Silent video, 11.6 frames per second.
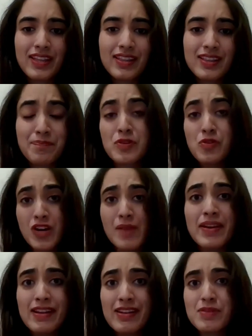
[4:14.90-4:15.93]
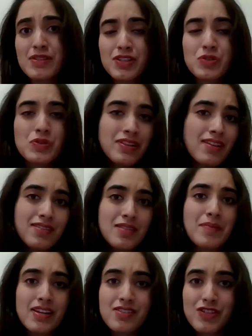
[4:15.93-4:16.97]
the program at Henley Business School, the
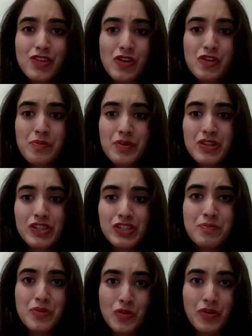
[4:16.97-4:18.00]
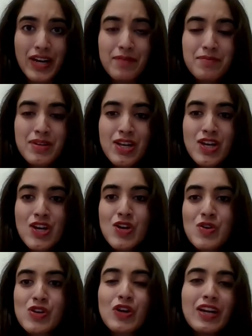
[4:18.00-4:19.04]
Masters in Entrepreneurship program,
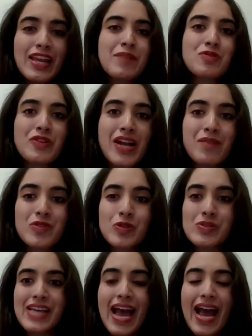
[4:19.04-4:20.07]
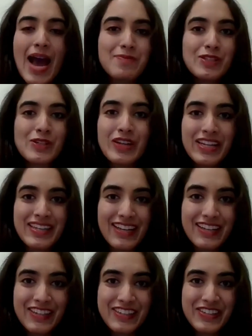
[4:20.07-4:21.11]
looked like a program which was absolutely
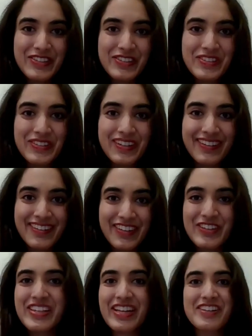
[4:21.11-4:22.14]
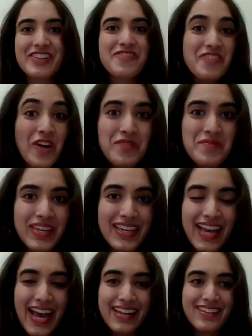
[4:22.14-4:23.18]
tailored for me.
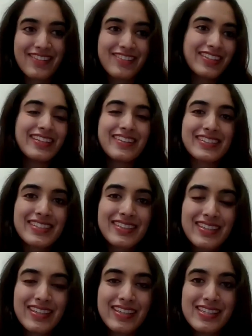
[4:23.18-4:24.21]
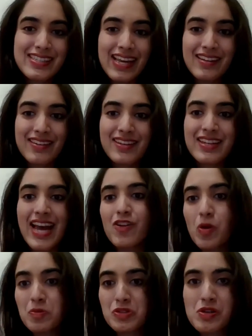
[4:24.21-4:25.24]
And the really interesting thing is that it had
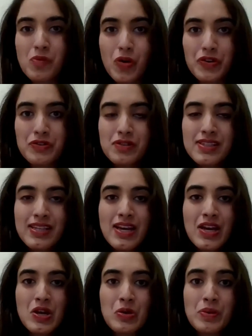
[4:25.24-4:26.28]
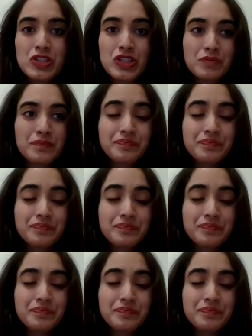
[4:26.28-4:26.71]
optional modules which